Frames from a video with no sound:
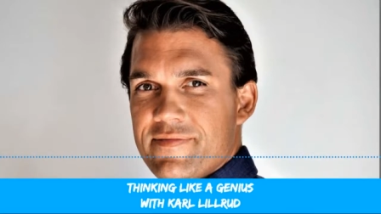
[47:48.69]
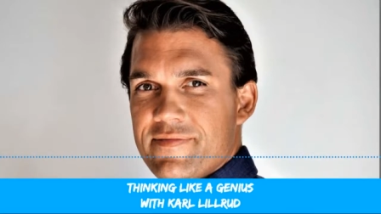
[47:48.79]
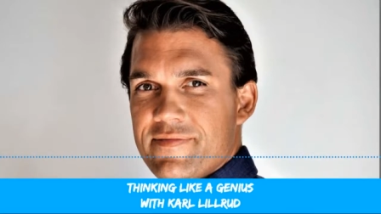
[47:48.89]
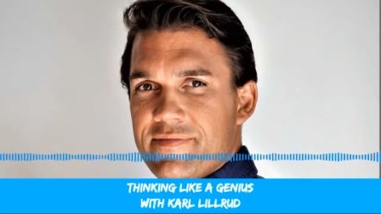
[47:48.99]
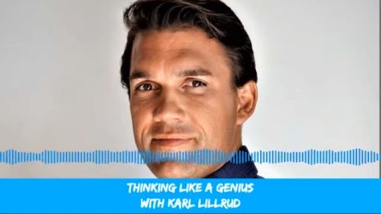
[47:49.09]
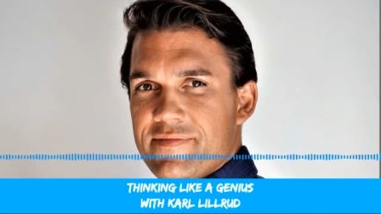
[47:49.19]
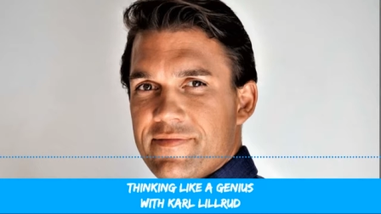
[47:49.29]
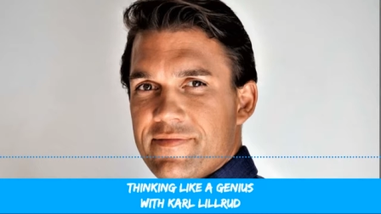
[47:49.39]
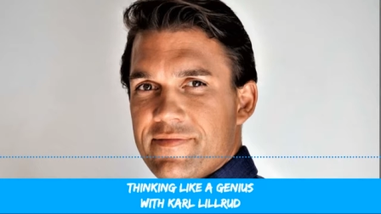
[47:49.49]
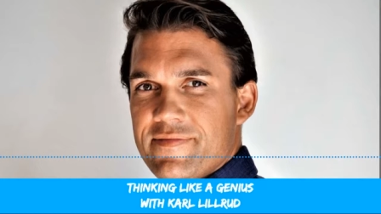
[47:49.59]
So
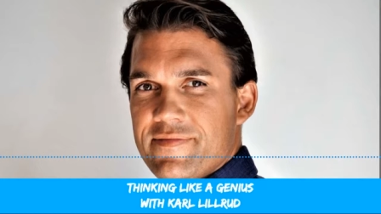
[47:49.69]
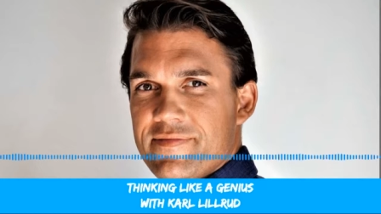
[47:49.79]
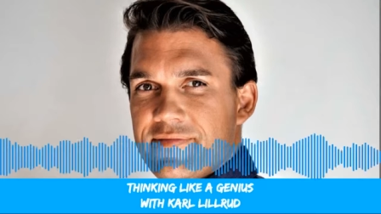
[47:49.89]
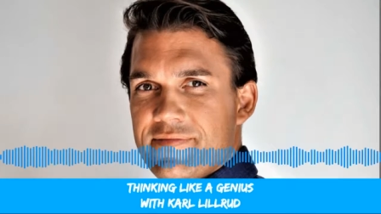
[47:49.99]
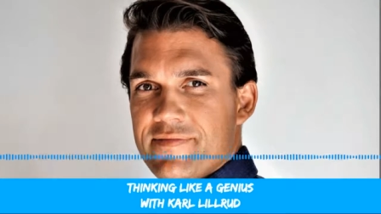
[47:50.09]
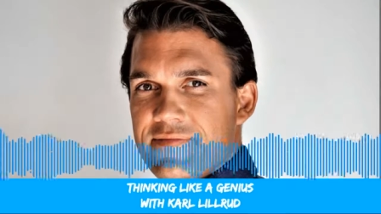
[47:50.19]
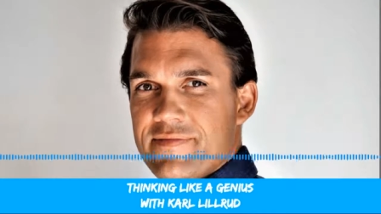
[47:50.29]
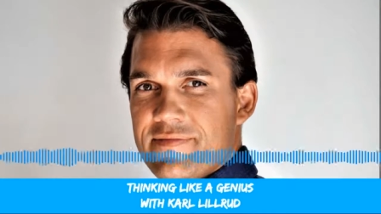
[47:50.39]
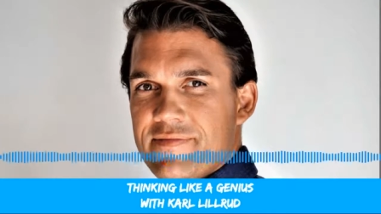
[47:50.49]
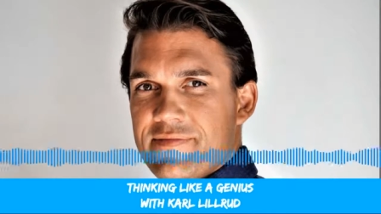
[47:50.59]
what
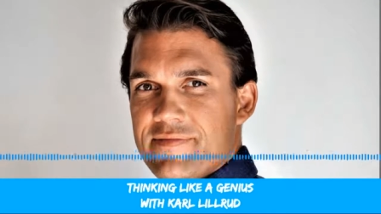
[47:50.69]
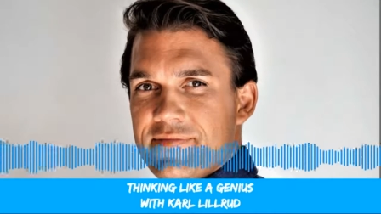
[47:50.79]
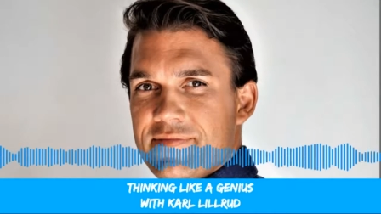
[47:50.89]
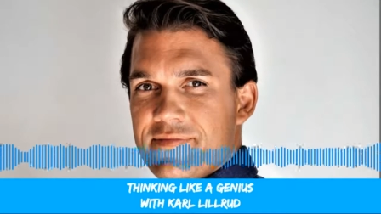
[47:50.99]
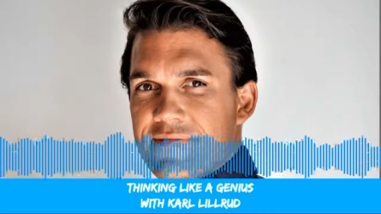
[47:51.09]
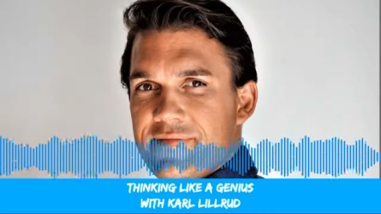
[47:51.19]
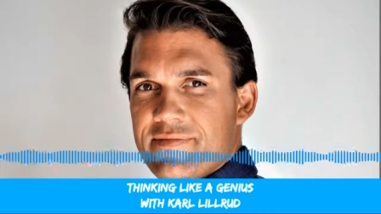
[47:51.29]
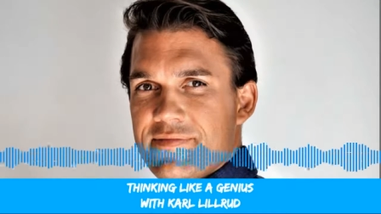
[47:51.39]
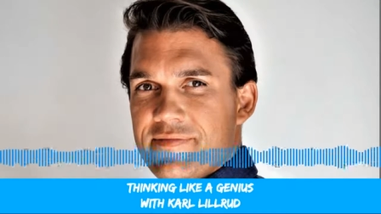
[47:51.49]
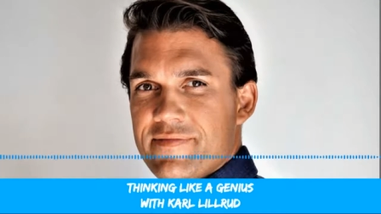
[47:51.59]
happens is that your mind
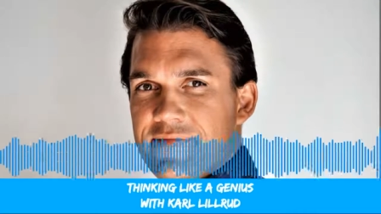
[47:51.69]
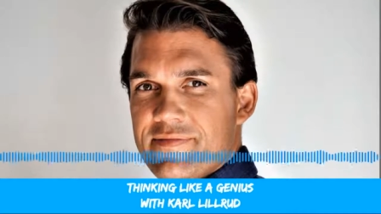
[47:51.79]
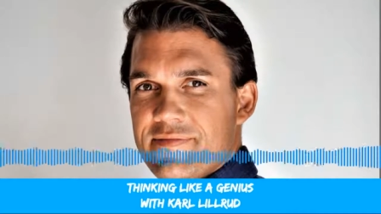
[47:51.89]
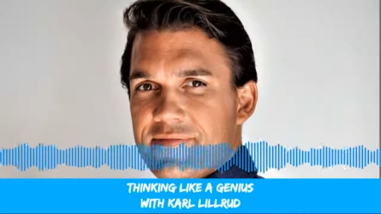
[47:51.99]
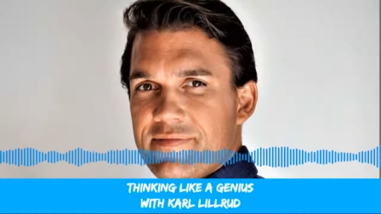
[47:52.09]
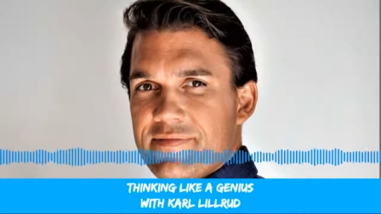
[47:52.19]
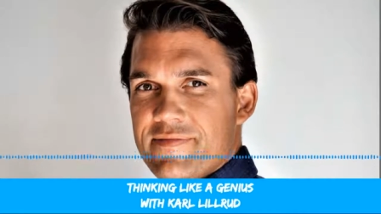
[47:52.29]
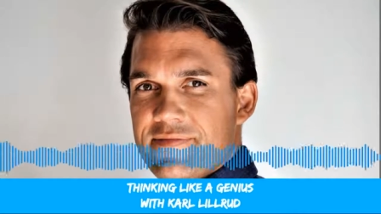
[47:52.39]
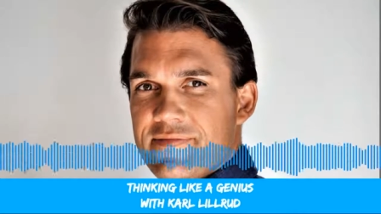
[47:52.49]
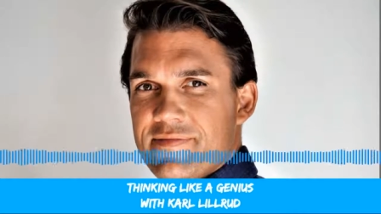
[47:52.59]
just flush all these
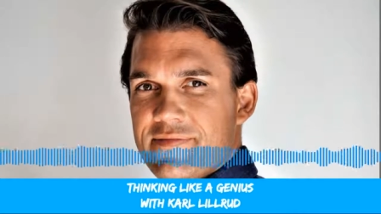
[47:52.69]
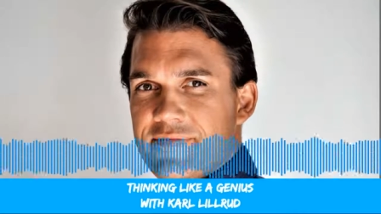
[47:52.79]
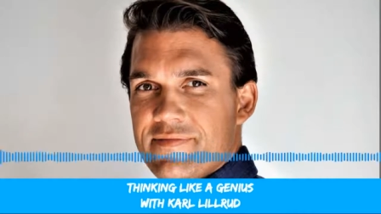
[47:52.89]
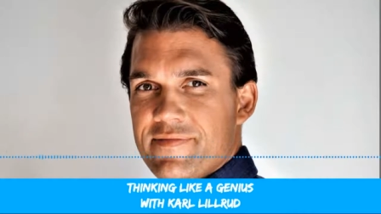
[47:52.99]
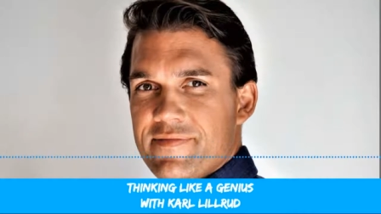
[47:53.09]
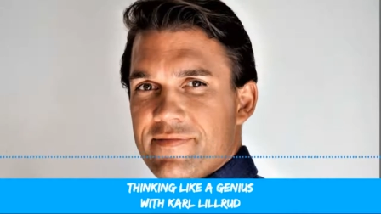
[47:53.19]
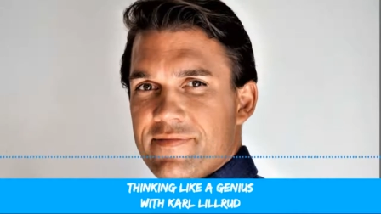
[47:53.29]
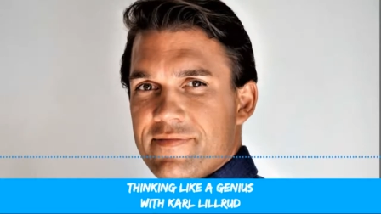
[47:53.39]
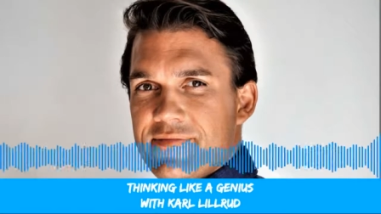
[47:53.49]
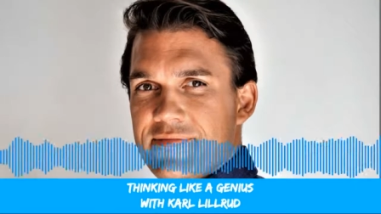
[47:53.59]
thoughts away.
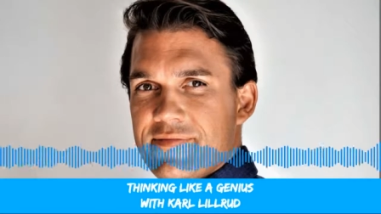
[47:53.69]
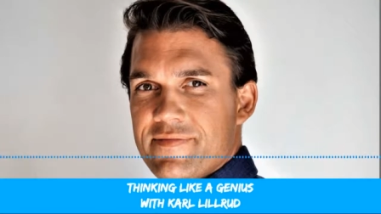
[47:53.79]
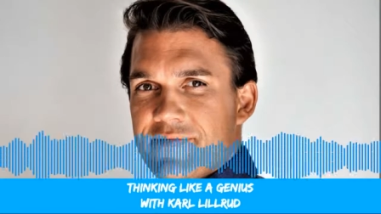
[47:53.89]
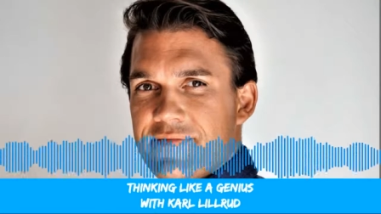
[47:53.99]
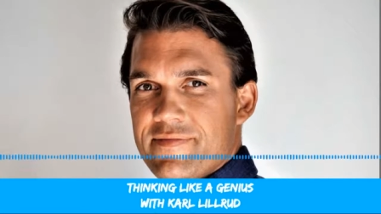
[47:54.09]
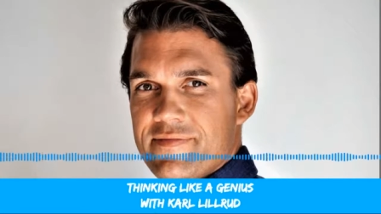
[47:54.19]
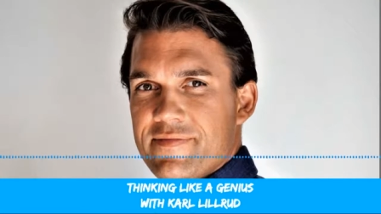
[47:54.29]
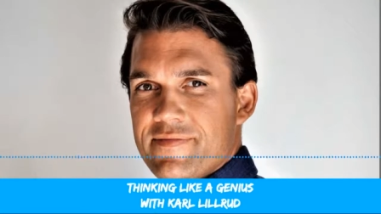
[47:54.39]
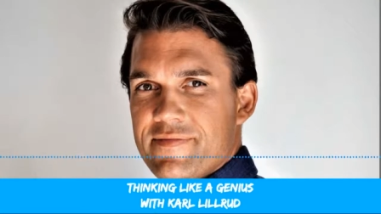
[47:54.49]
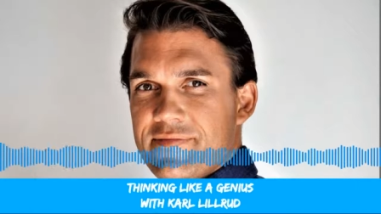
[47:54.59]
They're not gone.
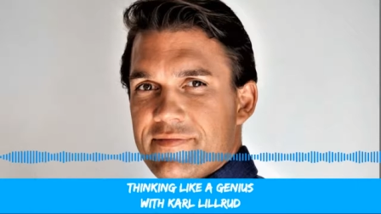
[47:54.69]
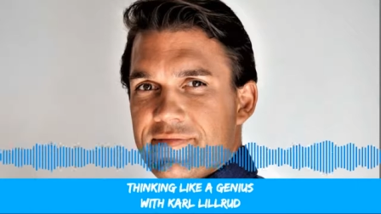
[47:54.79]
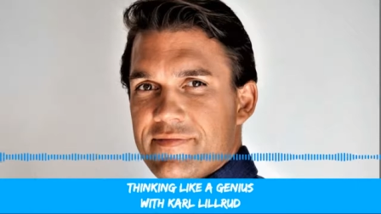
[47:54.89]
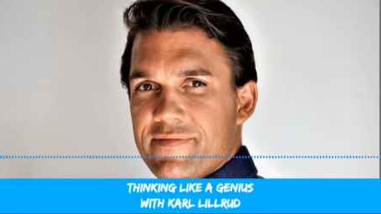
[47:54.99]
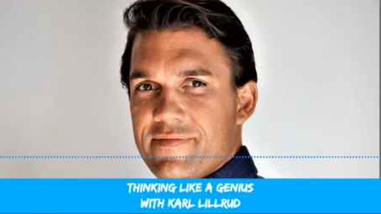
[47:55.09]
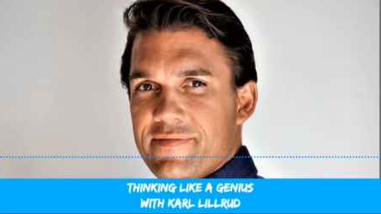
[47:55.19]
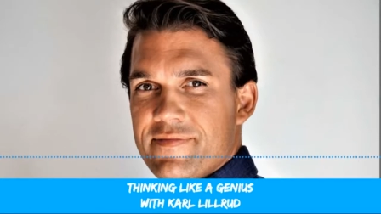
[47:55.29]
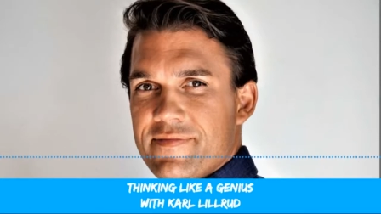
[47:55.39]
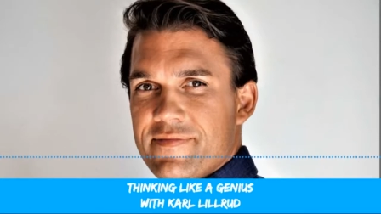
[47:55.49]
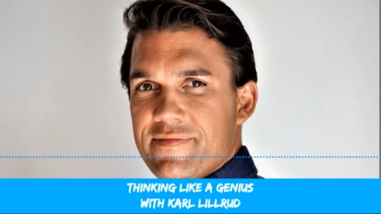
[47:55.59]
They're just
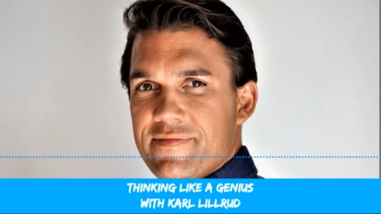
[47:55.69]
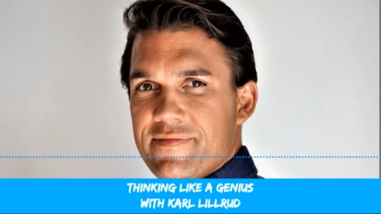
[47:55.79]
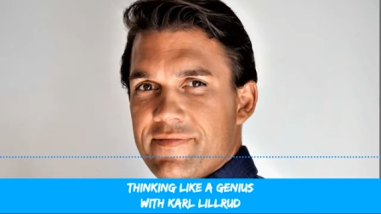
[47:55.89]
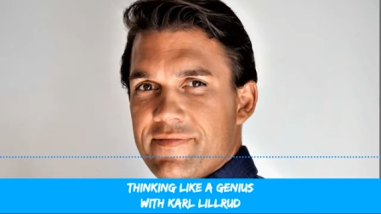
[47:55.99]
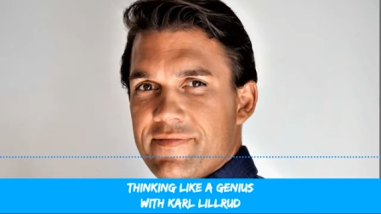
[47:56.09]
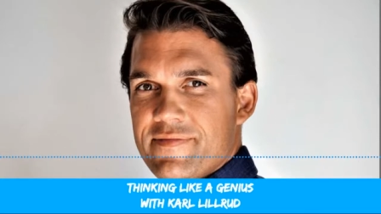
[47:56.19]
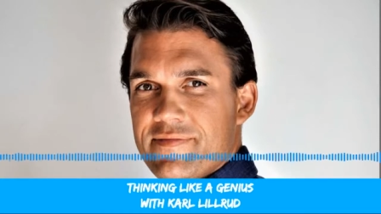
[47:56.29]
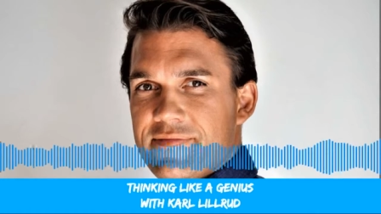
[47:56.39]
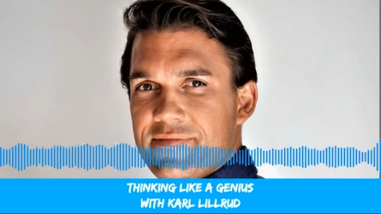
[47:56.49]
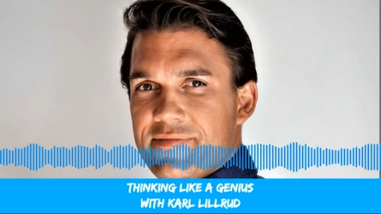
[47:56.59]
put
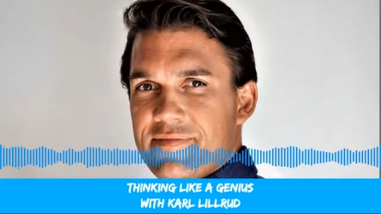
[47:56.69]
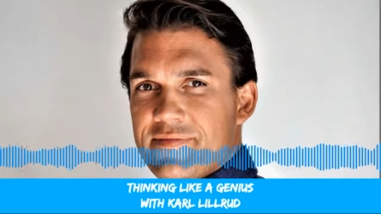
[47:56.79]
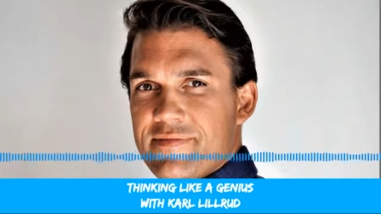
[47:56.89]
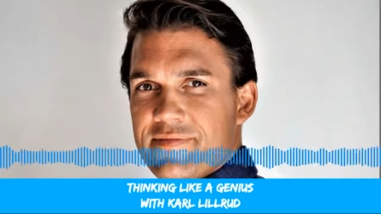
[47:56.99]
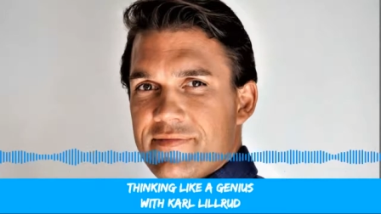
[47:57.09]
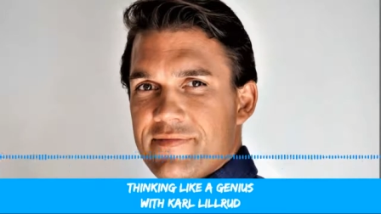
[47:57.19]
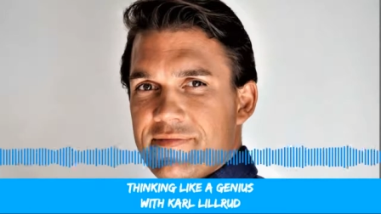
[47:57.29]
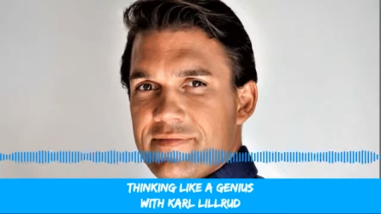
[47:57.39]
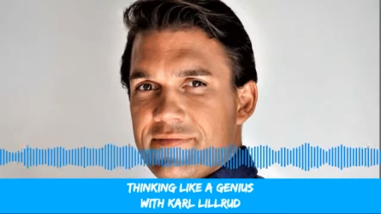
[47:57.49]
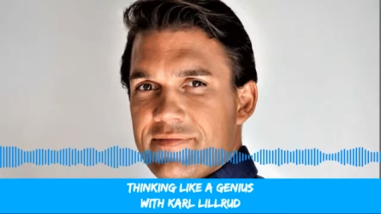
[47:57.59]
away in, in another